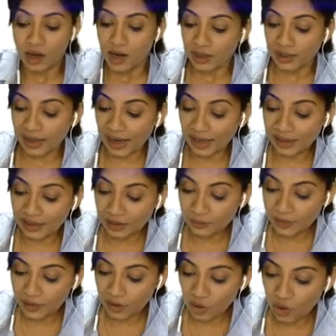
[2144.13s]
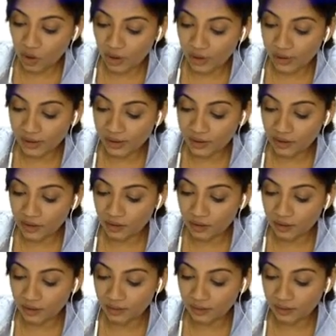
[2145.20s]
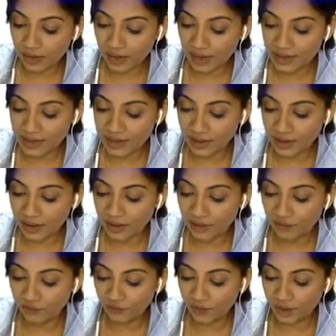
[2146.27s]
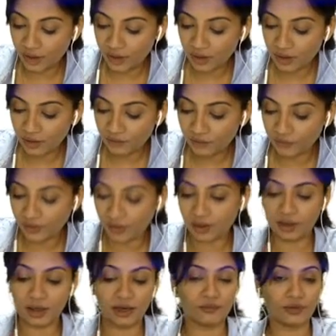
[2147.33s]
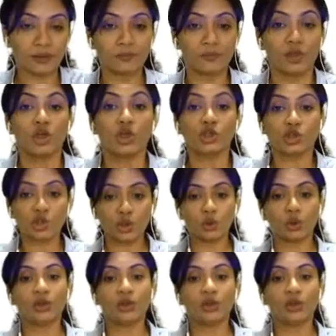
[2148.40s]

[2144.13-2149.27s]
Can it be called here as the inferior vena cava? So,